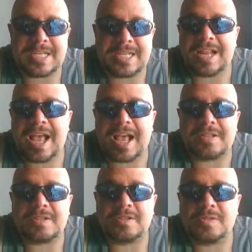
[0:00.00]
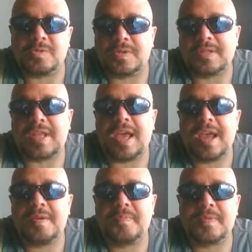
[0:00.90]
it had to do with
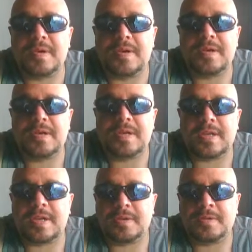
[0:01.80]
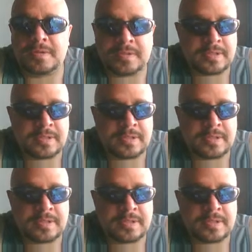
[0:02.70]
that, but, you know,